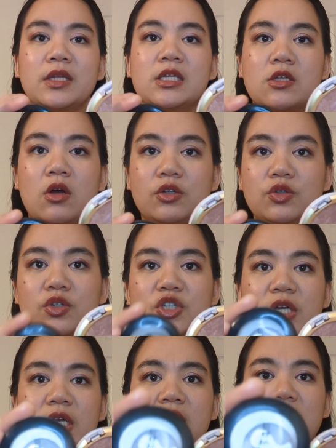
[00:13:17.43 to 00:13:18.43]
this contour
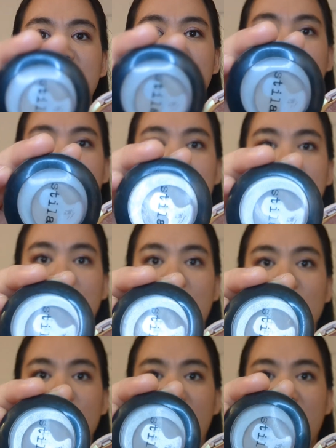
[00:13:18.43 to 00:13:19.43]
shade that I've had a
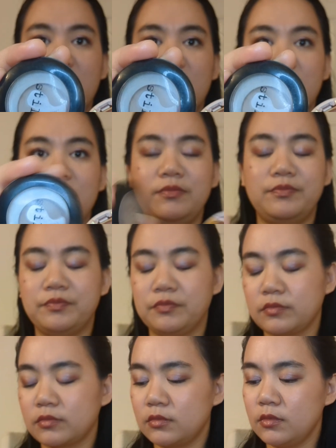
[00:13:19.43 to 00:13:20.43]
lot more pan in.
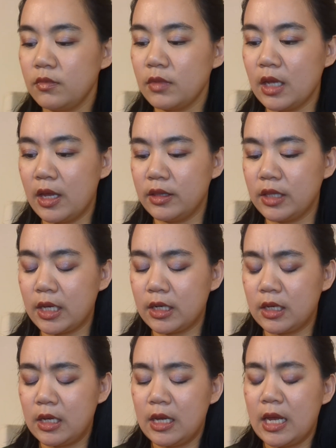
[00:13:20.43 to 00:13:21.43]
And
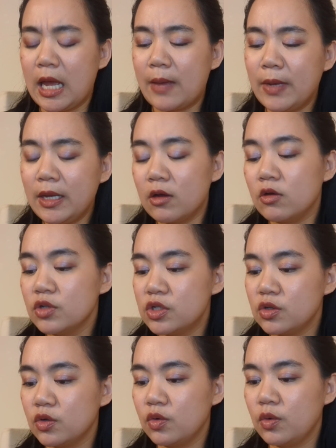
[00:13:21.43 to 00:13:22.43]
then I might
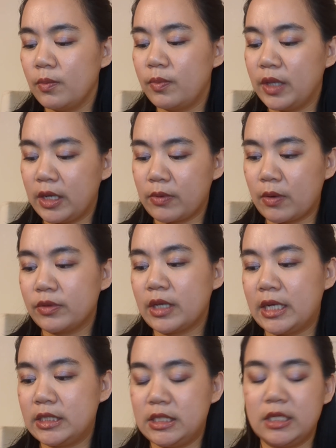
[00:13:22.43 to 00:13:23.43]
also play around with
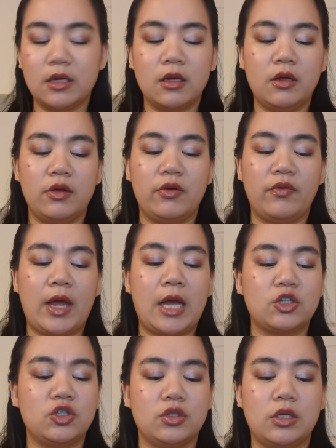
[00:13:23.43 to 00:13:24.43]
the idea of
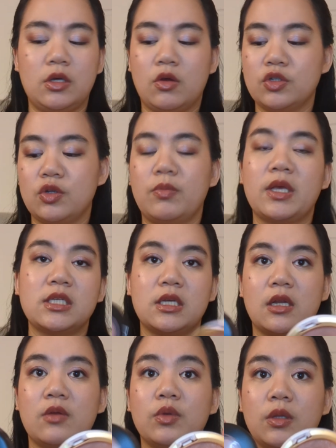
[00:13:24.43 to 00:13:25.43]
actually also
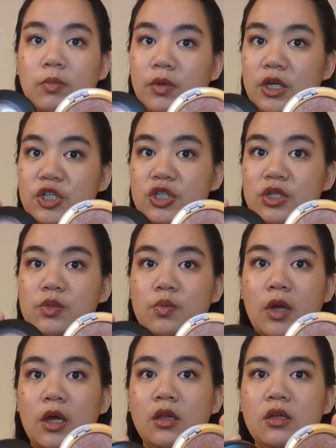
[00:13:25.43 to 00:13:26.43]
mixing it in with the blush as
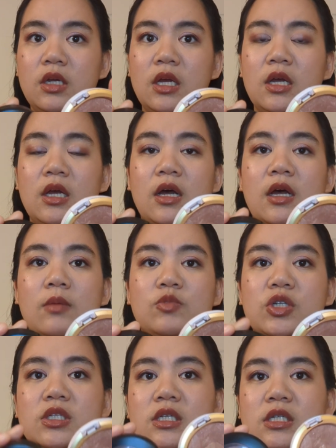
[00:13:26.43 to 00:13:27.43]
well,
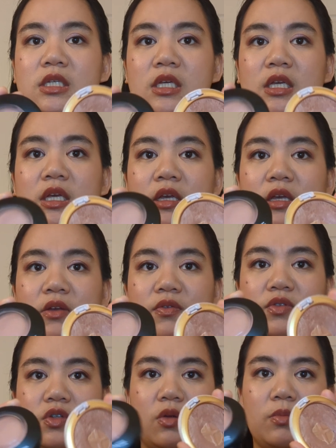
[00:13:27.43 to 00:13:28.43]
just to see
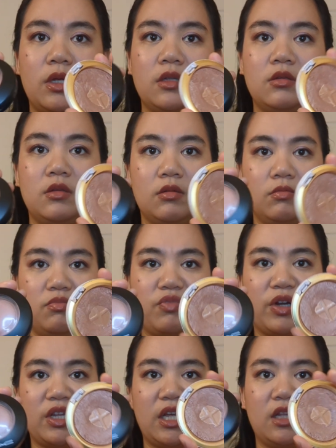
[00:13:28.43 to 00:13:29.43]
if, sorry, the
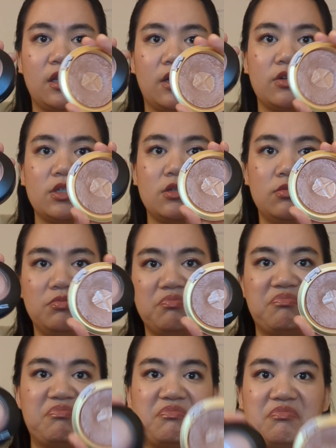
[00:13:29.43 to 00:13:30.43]
ring light glare is
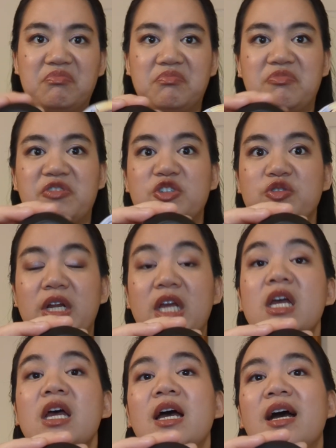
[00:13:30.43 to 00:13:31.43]
frustrating.